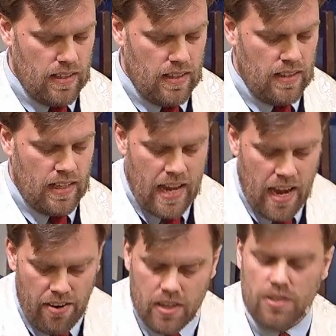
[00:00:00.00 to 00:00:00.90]
The
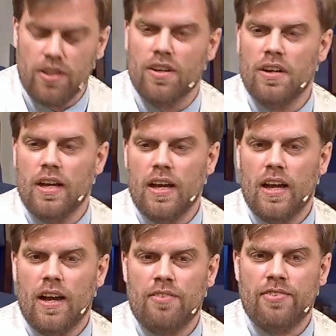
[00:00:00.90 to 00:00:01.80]
character
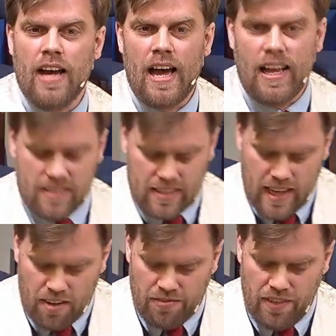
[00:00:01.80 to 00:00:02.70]
of God's
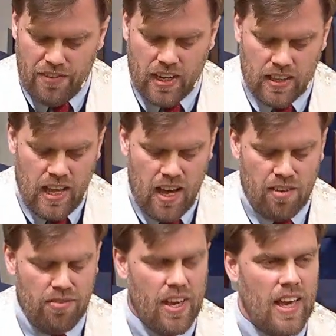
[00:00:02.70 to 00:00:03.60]
salvific
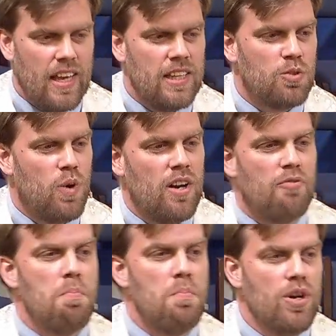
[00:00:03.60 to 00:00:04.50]
love is one
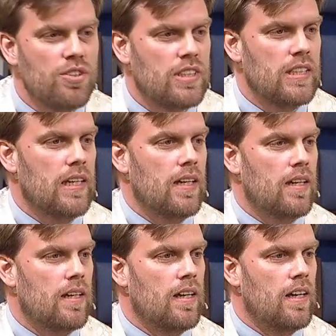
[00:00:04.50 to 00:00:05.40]
of mercy,
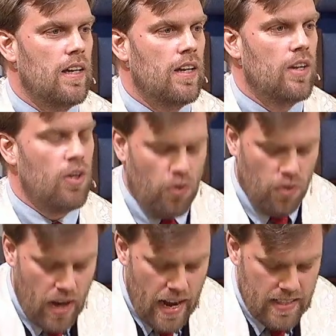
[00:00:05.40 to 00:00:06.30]

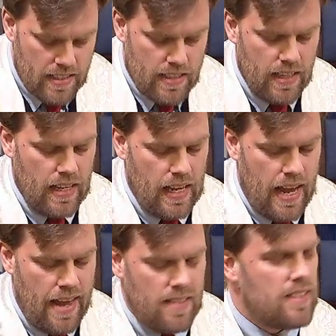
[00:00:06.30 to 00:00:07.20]
grace,
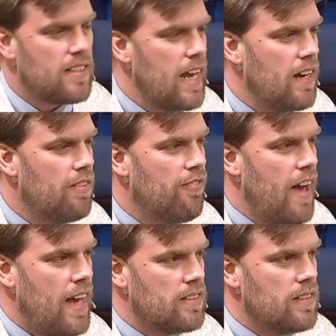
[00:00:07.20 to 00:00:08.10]
and
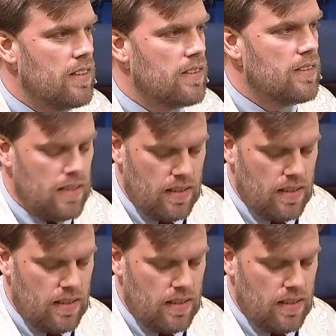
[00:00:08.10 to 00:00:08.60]
steadfastness.